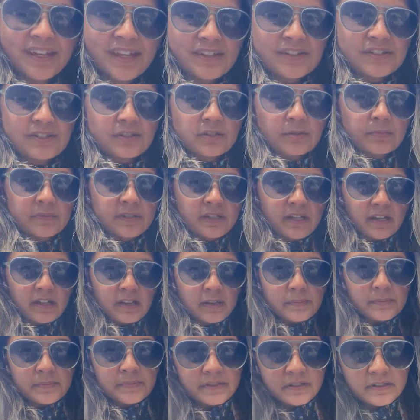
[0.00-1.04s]

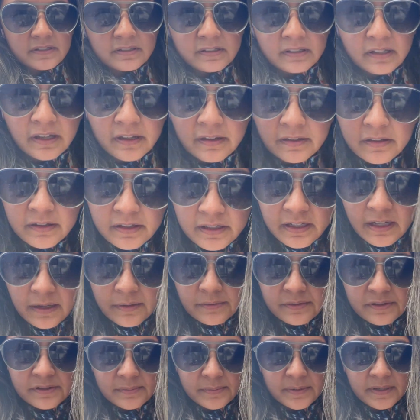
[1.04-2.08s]
Sometimes I think I
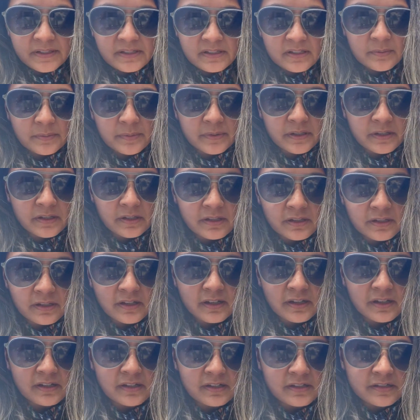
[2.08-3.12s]
was meant to be
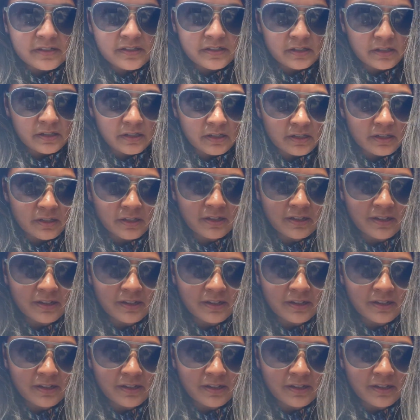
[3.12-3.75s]
in a city